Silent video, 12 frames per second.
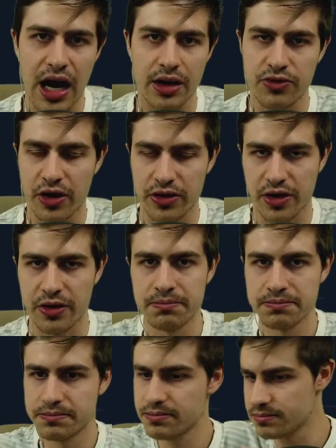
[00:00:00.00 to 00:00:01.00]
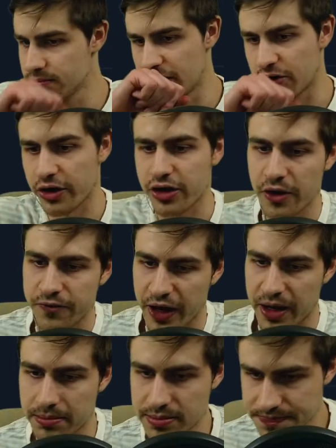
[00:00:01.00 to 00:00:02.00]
I'd rather go for him.